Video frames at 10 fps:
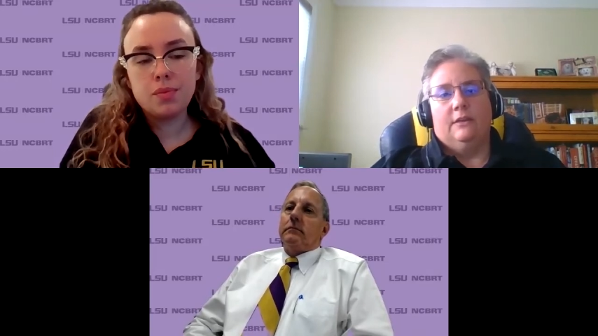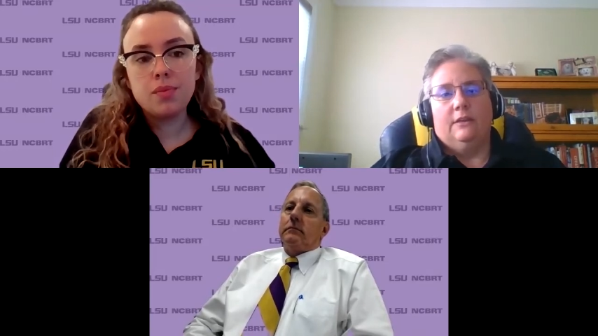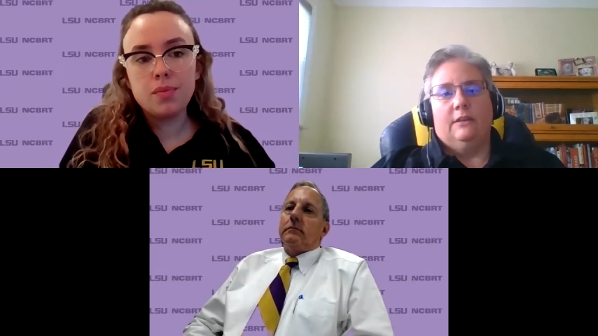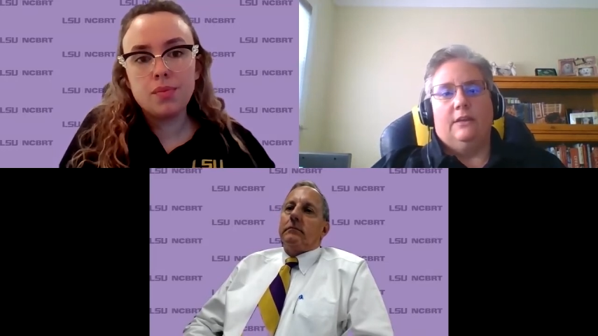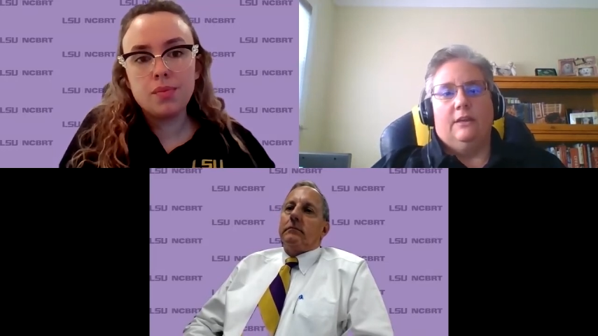
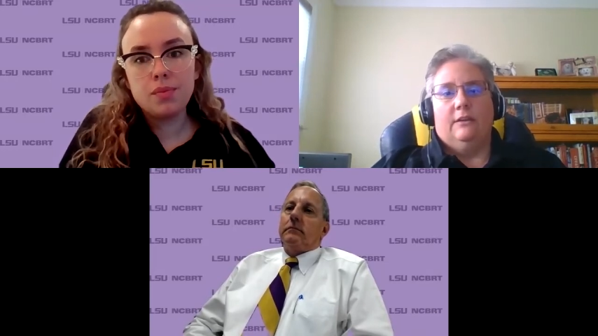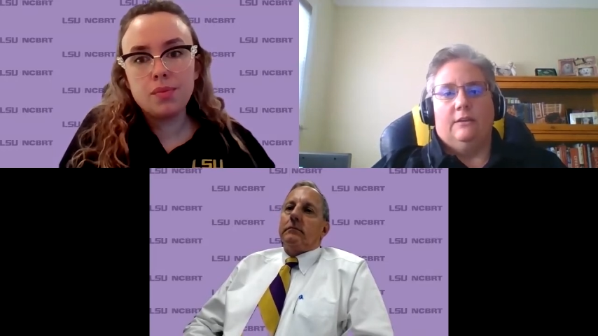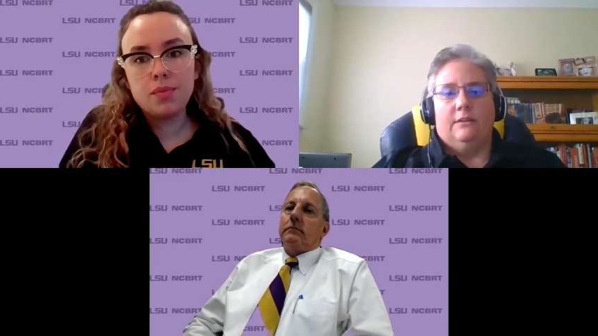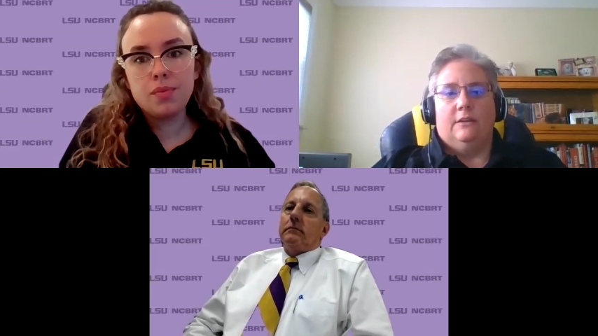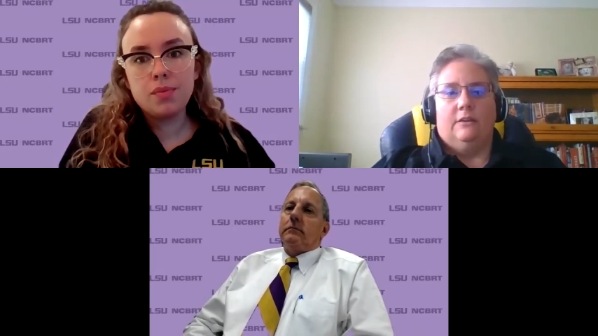Speaker 1: And again, I
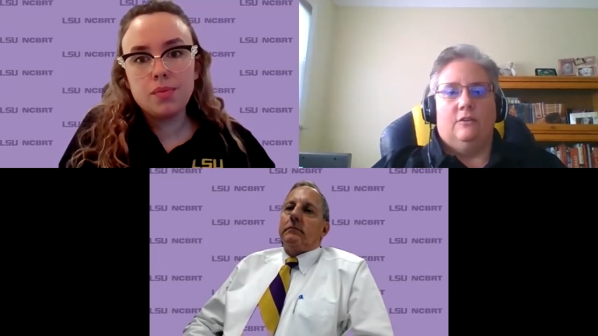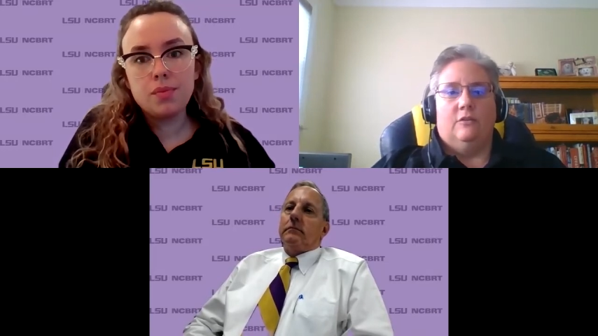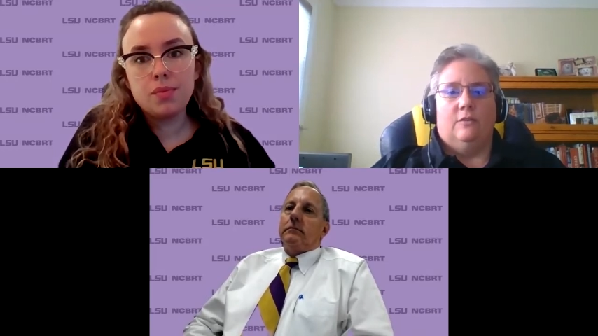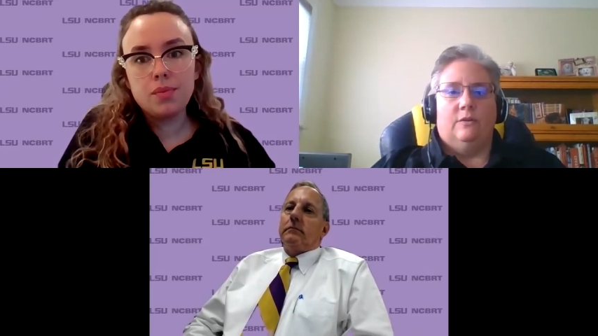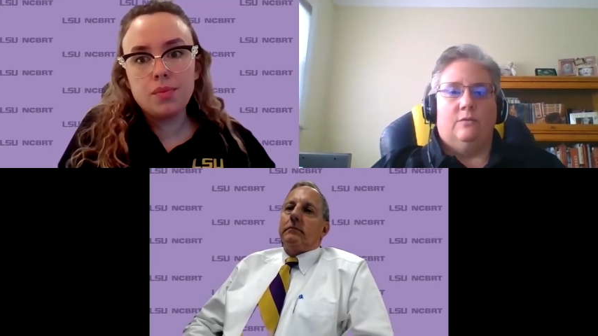think you
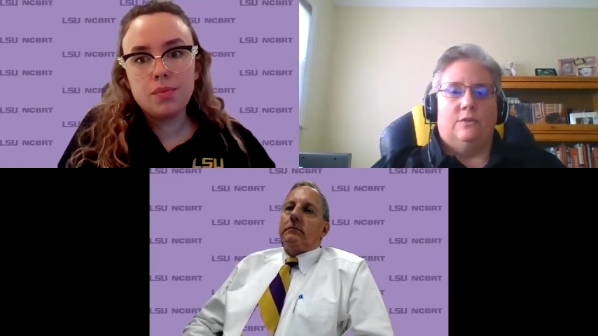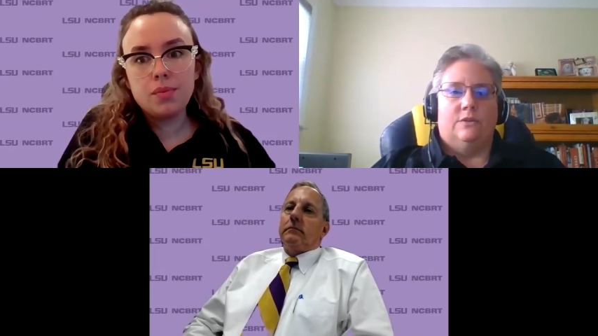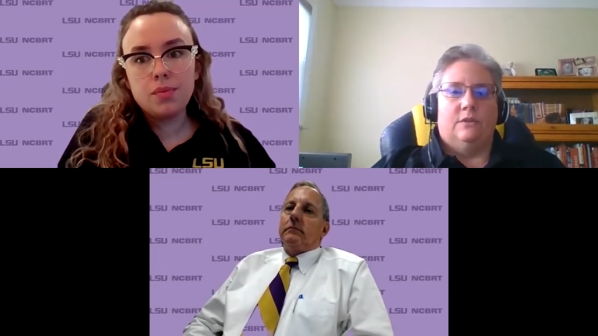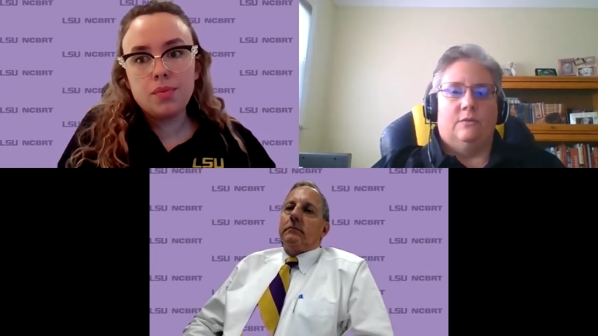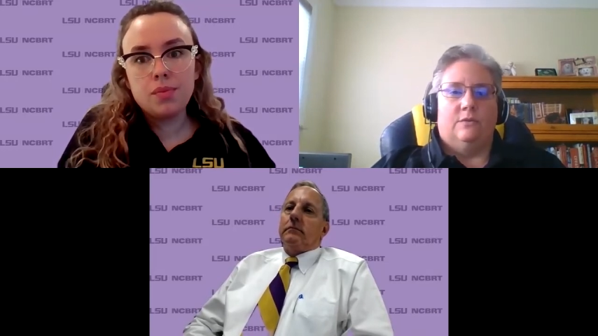know it was
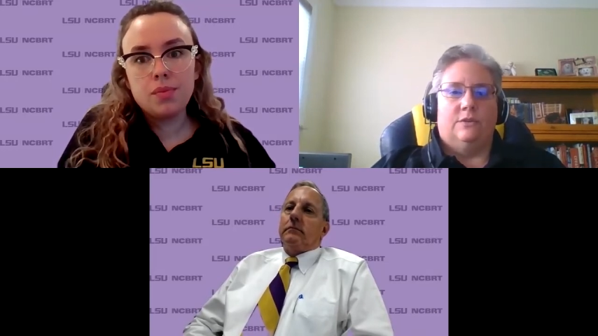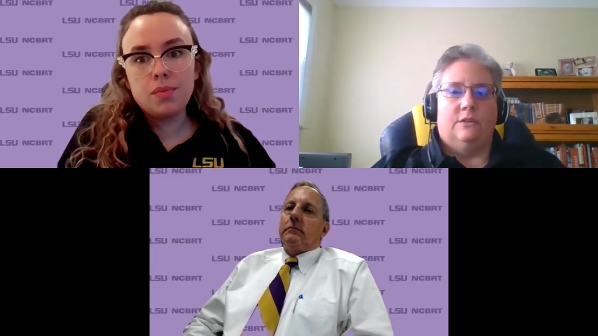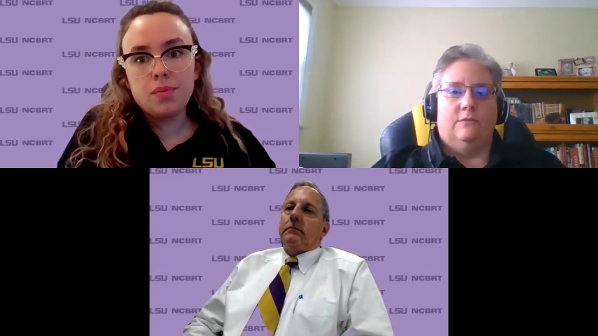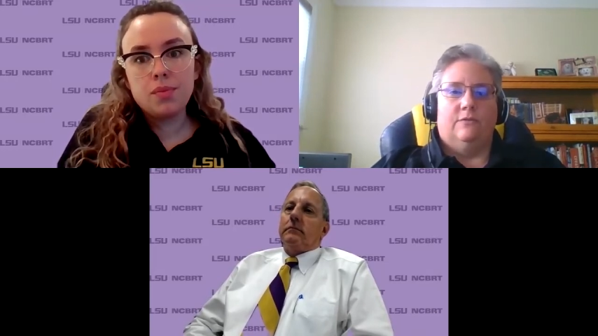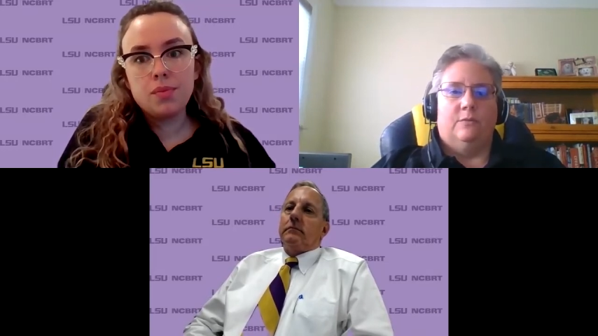it was the
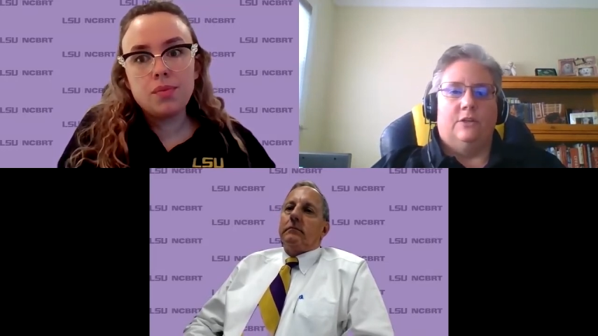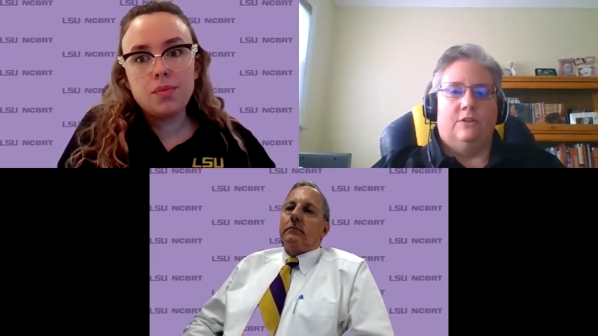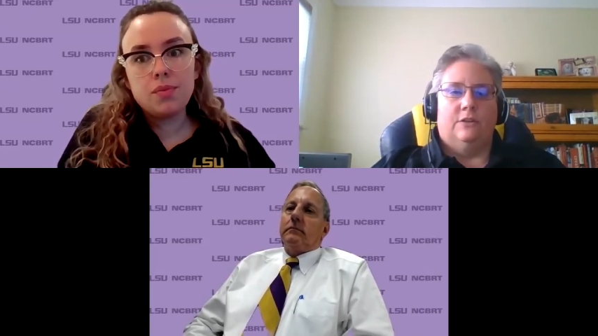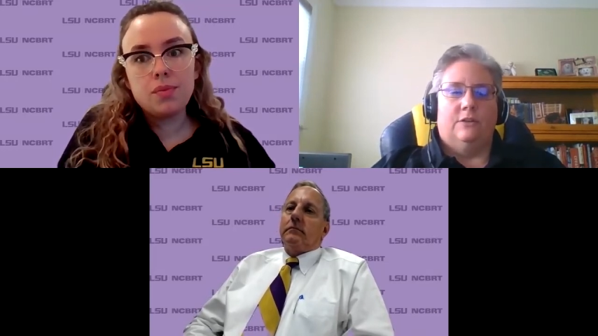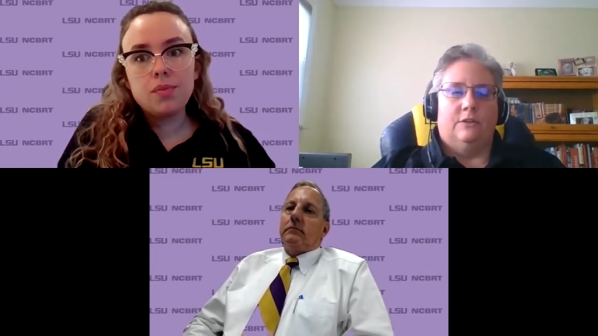
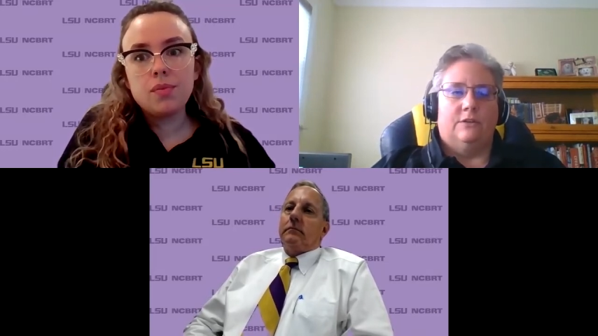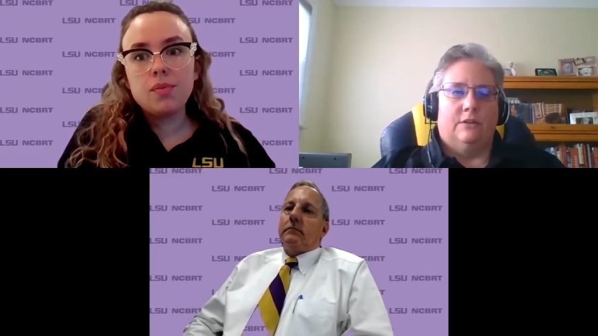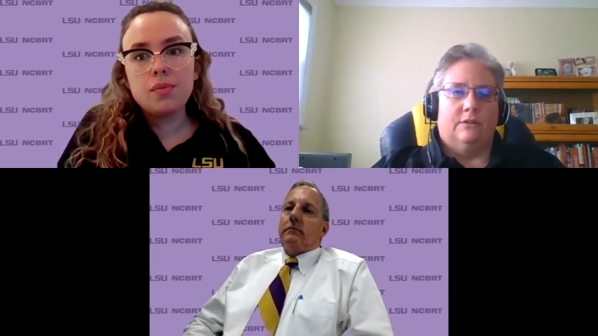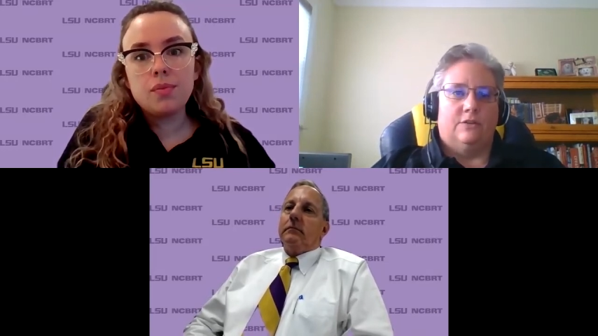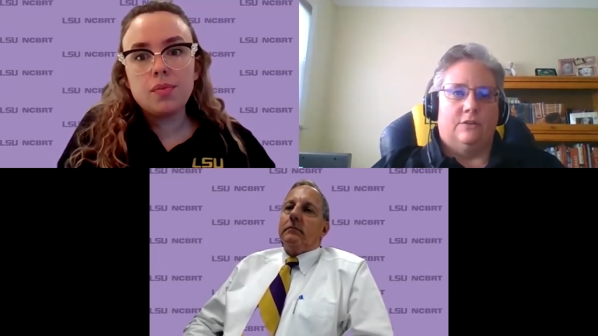information and
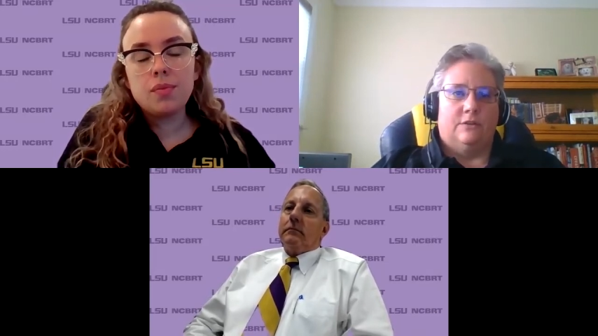intelligence